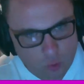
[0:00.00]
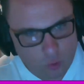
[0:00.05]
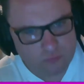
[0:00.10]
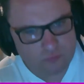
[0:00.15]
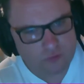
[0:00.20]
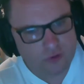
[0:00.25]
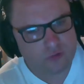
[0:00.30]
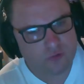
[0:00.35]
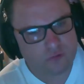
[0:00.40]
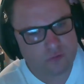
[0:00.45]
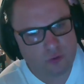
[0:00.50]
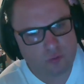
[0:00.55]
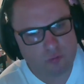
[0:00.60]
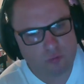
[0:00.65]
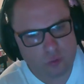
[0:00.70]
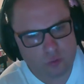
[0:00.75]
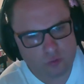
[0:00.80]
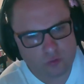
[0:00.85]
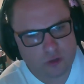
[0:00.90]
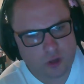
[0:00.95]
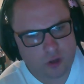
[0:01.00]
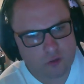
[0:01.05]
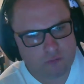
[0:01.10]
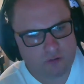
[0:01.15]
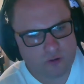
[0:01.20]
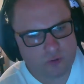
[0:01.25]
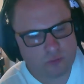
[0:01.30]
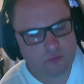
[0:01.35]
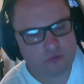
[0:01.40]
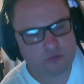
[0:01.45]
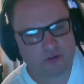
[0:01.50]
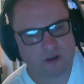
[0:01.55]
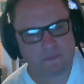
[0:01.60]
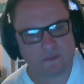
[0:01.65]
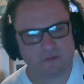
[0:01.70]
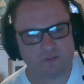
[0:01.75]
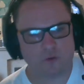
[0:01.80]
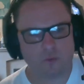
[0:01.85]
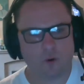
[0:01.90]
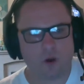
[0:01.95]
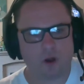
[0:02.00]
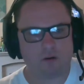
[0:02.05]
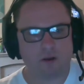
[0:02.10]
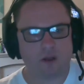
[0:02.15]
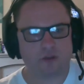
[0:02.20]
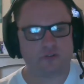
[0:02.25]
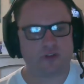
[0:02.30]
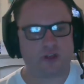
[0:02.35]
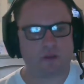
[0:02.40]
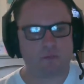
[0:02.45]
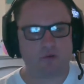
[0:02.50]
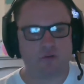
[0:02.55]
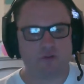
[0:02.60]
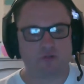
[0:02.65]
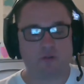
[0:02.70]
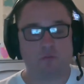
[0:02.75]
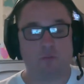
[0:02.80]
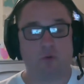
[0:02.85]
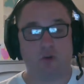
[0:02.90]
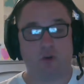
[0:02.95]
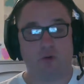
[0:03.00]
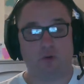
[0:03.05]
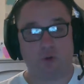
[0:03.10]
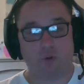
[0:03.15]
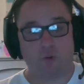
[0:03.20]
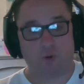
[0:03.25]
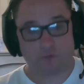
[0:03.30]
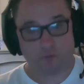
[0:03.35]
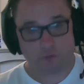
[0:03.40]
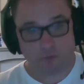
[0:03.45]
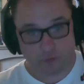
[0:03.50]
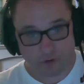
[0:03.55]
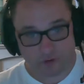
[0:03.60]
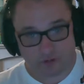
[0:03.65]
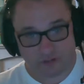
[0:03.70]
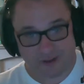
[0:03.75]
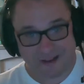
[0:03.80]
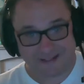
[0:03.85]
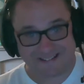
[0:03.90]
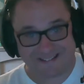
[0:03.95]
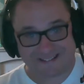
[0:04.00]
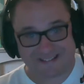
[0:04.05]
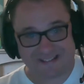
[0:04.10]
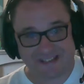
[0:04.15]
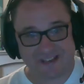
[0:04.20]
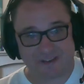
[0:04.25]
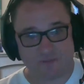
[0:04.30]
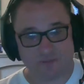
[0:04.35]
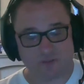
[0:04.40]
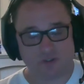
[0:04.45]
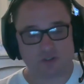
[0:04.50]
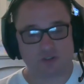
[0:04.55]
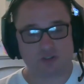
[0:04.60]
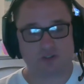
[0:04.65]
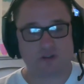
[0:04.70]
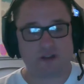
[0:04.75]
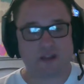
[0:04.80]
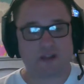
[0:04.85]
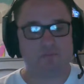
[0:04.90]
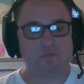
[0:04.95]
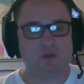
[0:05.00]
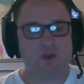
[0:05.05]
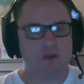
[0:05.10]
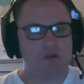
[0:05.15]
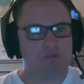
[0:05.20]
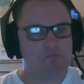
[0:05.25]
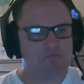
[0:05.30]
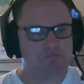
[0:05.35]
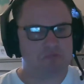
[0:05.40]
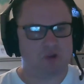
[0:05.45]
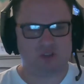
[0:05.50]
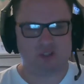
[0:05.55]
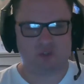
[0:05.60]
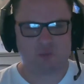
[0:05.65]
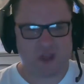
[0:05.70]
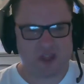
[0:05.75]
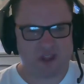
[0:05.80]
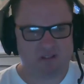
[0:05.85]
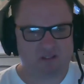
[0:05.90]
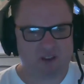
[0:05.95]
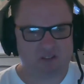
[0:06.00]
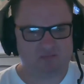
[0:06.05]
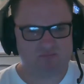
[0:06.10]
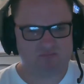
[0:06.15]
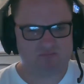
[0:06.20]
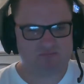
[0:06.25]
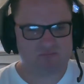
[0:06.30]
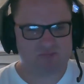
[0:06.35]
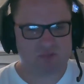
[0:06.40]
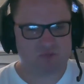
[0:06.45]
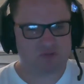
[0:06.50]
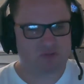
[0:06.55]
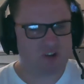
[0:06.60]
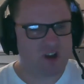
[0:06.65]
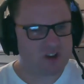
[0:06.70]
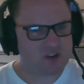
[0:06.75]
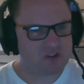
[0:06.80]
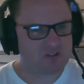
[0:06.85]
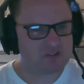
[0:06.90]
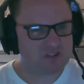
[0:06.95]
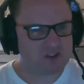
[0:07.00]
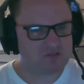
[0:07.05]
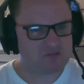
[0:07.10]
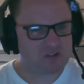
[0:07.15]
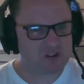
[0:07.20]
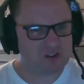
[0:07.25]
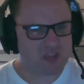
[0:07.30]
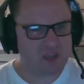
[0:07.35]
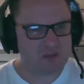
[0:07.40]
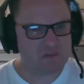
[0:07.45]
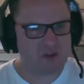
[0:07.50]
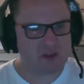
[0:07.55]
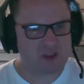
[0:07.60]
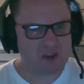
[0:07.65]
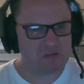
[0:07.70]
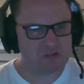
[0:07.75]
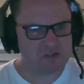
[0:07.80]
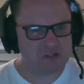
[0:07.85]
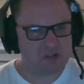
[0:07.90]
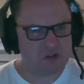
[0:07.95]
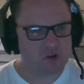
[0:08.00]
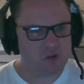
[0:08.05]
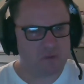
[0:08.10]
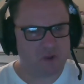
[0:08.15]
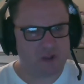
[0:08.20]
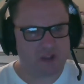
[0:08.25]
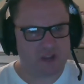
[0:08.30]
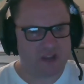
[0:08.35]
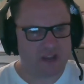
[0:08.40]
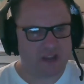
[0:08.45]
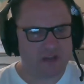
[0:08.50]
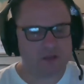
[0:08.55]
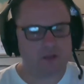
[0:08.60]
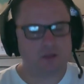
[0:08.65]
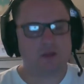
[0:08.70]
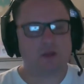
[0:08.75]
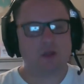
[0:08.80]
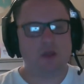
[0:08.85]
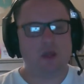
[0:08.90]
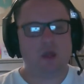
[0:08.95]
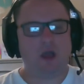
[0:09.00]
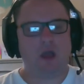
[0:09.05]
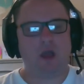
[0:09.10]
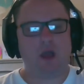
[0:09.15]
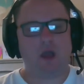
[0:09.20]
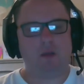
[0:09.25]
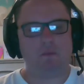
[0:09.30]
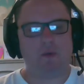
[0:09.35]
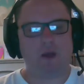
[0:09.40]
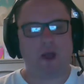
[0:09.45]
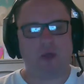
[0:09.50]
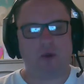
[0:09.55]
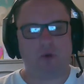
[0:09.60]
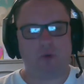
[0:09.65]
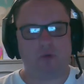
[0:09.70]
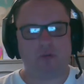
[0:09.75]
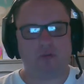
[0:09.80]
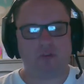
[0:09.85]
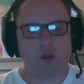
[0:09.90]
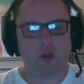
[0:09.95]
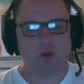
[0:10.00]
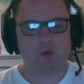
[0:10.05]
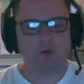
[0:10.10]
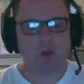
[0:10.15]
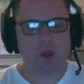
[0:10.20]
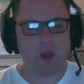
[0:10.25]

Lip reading: Just a few rules to go through on the stream. If you are asked to come on the stream, or you have got a selected seat for the stream, no swearing. So try and keep your language a little bit clean. And also,